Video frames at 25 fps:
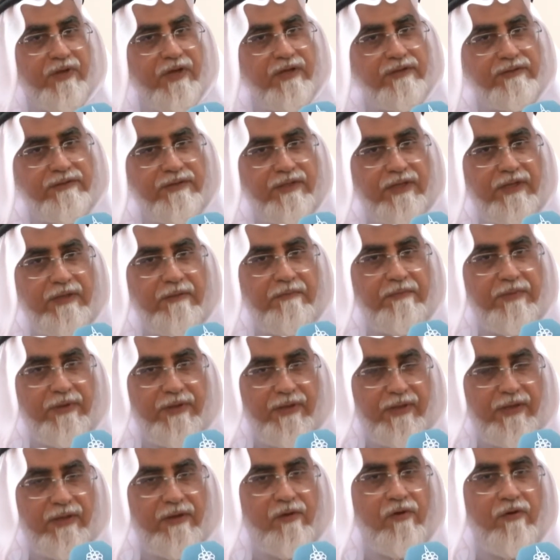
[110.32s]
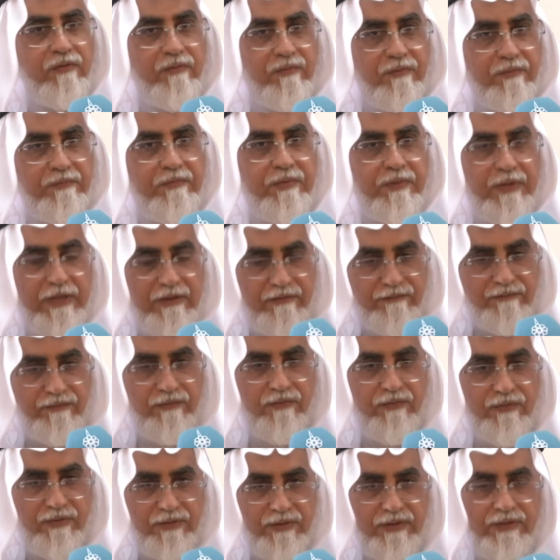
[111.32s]
country pay, uh, um, pay
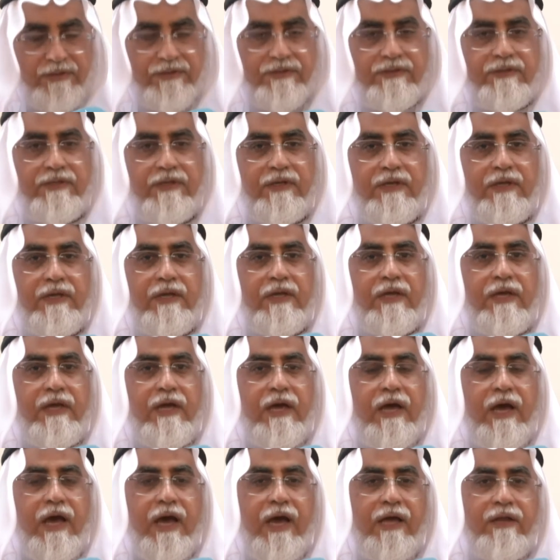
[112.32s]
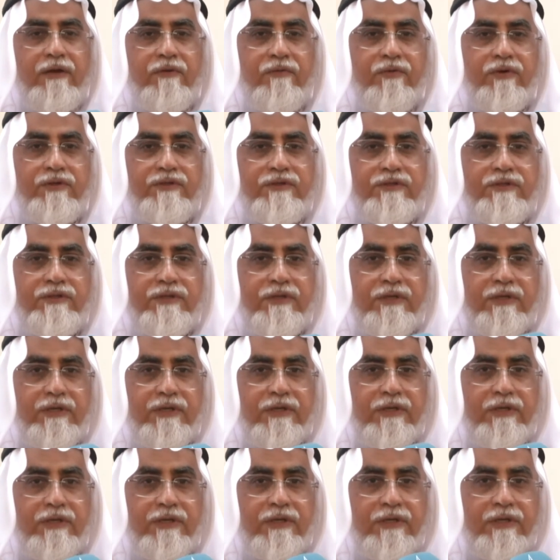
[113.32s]
for this and which uh,
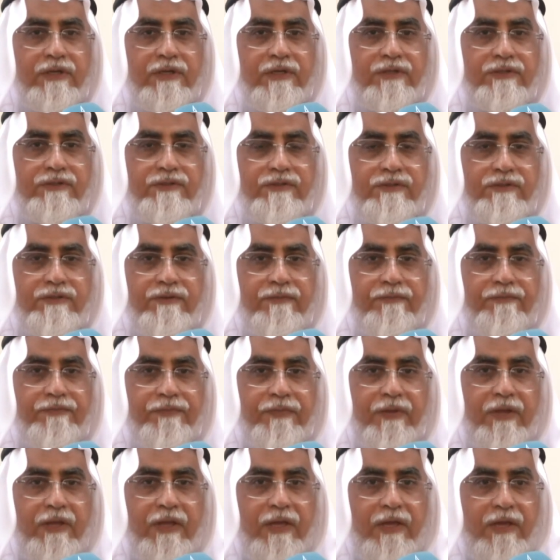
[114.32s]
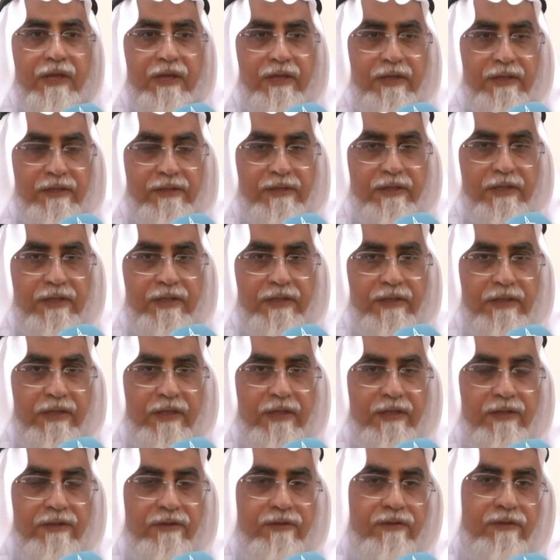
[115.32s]
is uh, in,
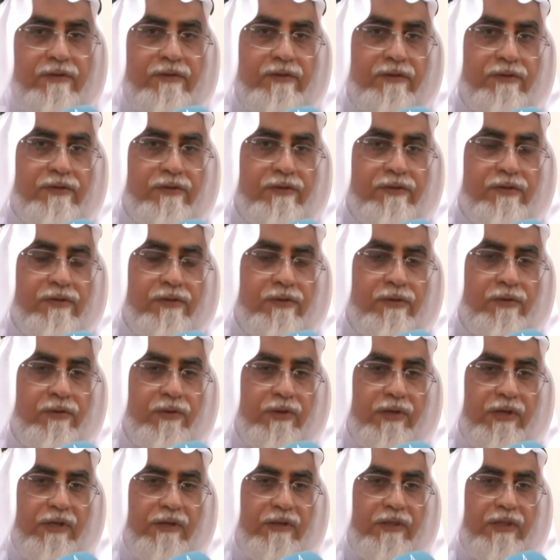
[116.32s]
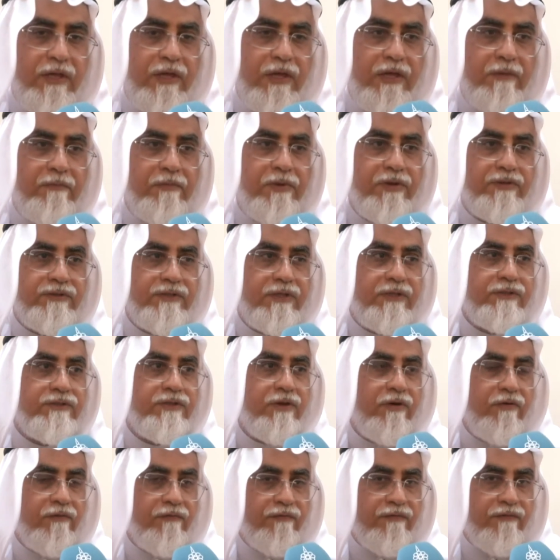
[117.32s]
uh, during the presence
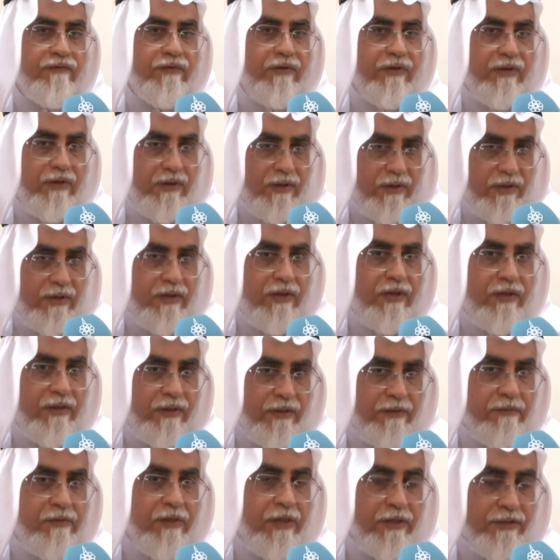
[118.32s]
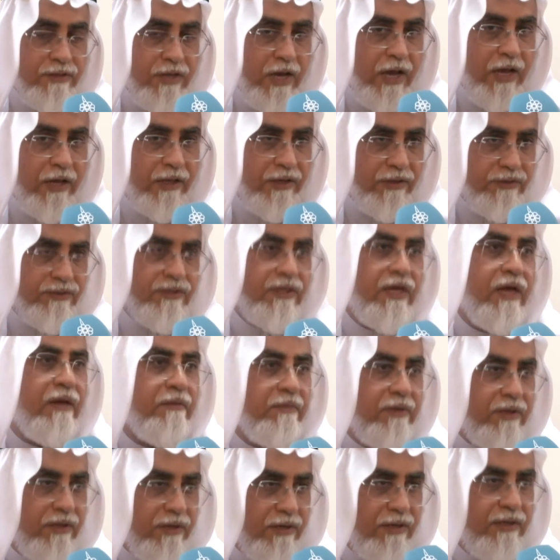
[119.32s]
of the Highness the
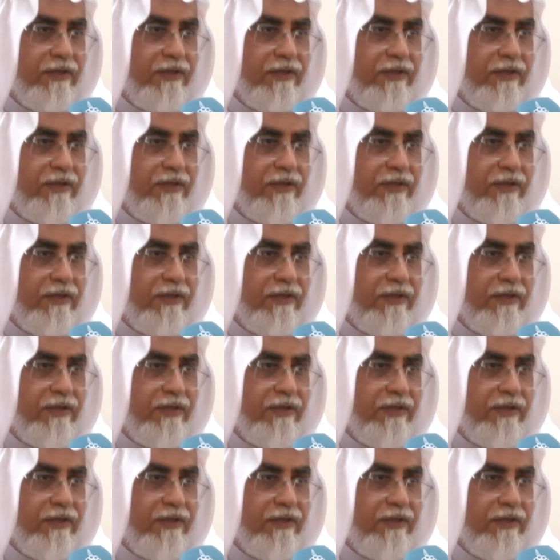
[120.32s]
Amir.